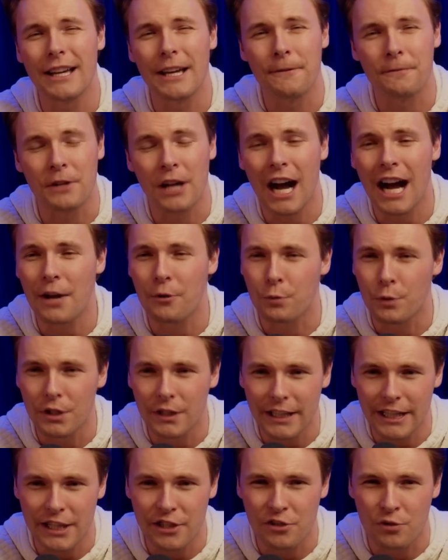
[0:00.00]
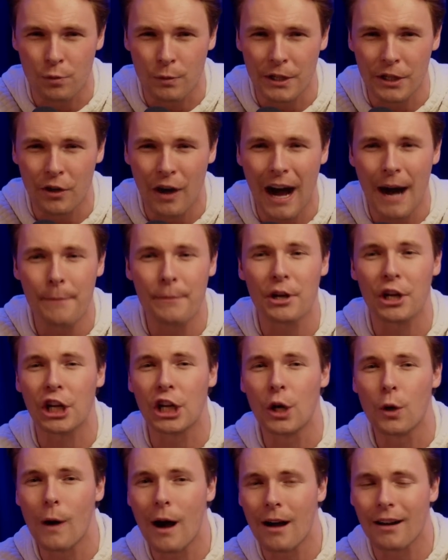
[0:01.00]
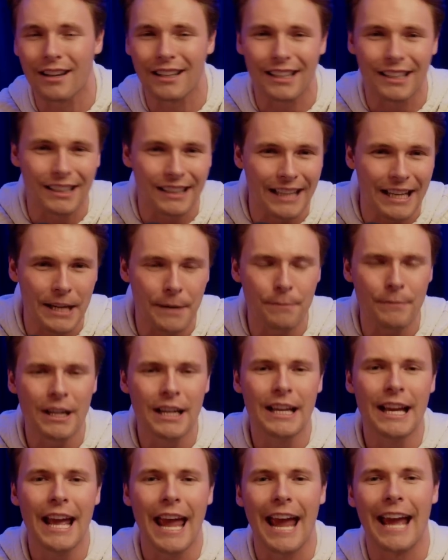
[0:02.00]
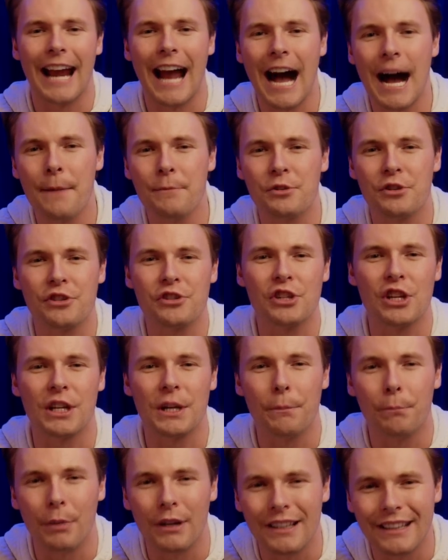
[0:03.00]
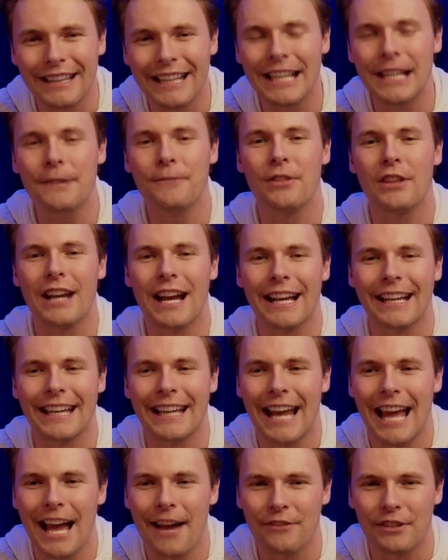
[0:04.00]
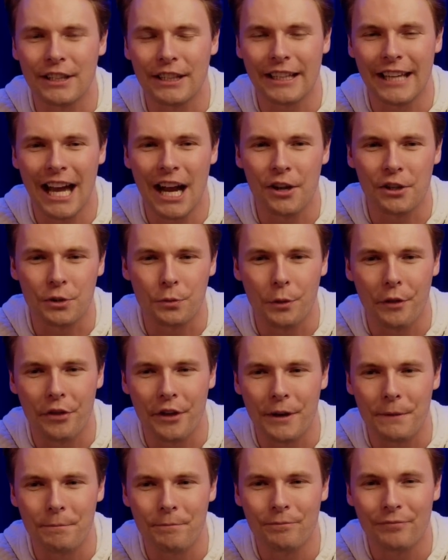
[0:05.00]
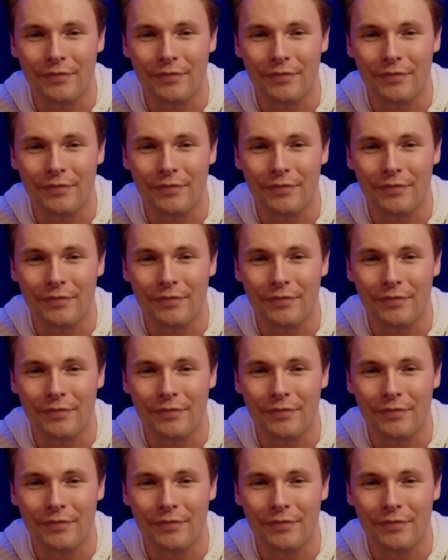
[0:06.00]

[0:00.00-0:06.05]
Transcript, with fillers: If God really is real, I'm going to go out on a limb and I'm just going to believe that I can have an encounter with him.